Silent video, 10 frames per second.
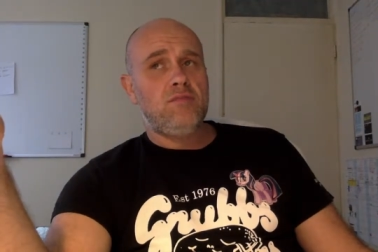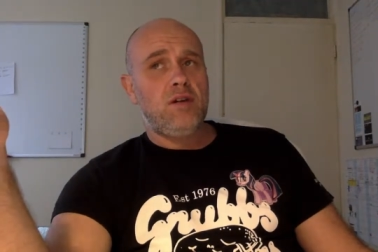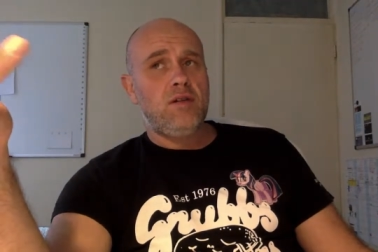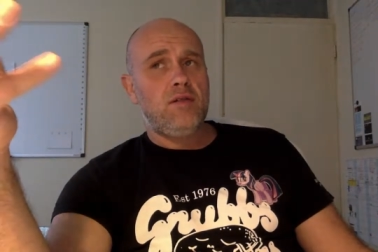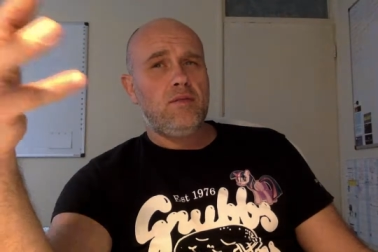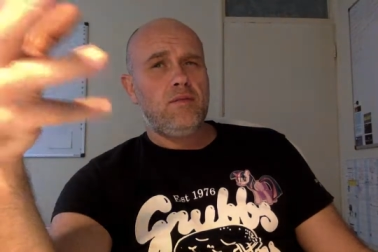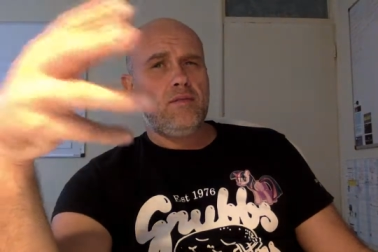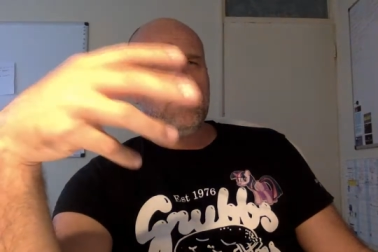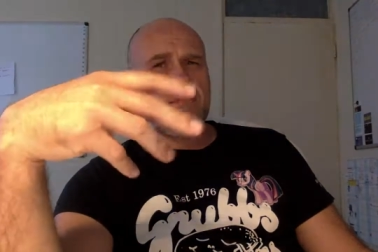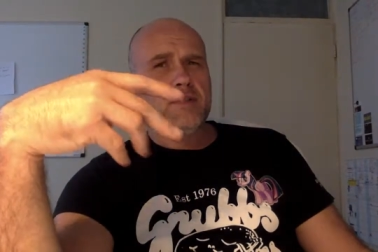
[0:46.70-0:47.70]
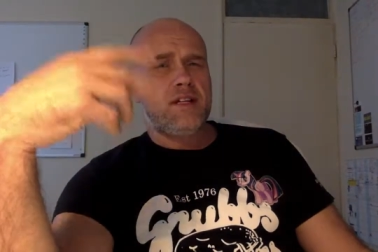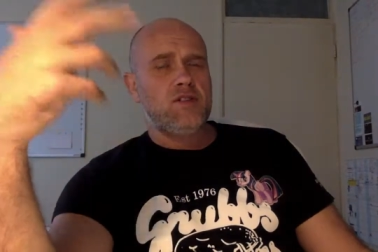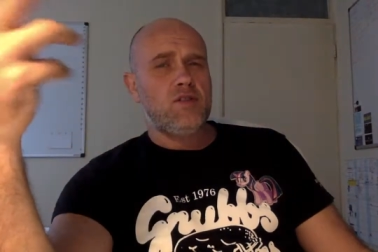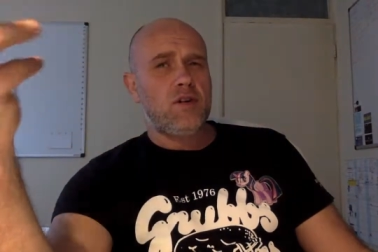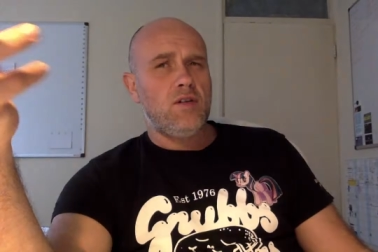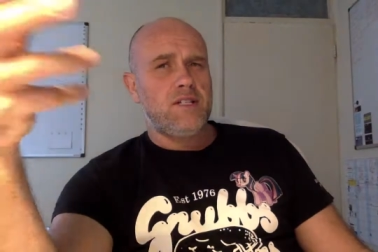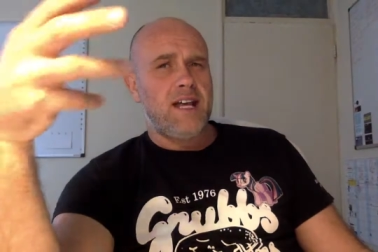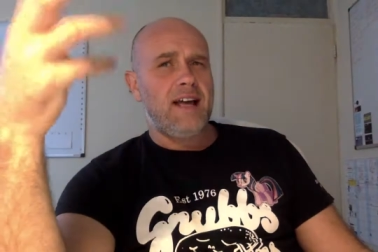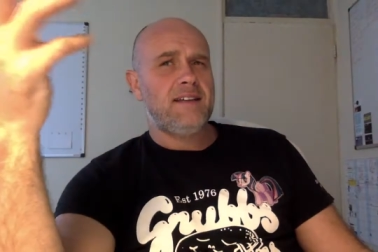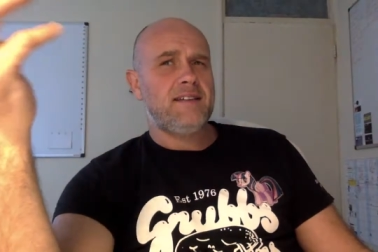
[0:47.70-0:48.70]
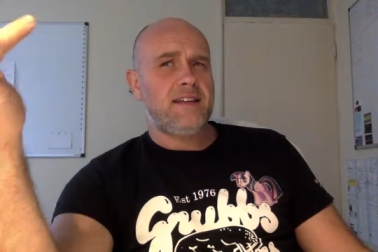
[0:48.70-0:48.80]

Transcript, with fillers: um, sexual contact